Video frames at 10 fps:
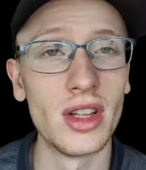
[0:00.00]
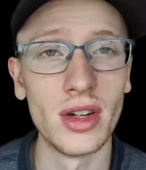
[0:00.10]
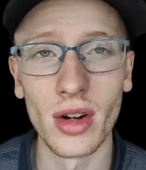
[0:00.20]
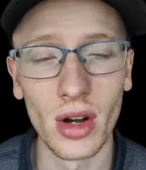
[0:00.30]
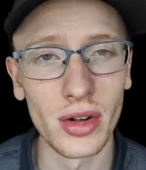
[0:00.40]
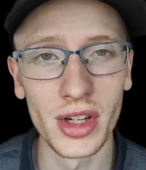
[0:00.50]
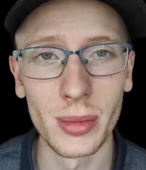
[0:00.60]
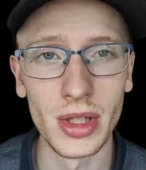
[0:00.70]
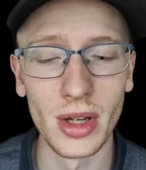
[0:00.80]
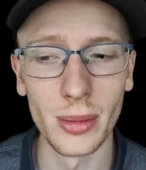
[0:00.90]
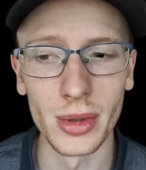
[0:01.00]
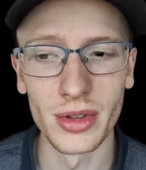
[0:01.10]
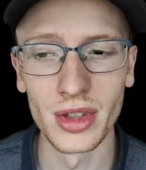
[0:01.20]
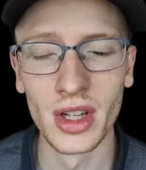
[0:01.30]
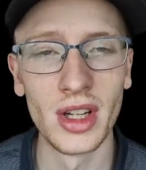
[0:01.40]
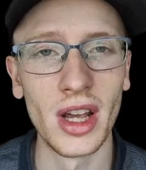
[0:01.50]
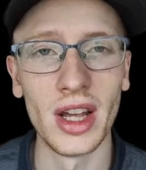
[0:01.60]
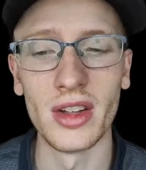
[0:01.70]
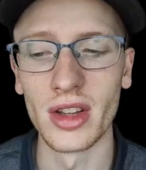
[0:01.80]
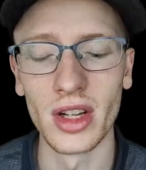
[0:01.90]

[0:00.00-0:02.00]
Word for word: they're all going to be numbers and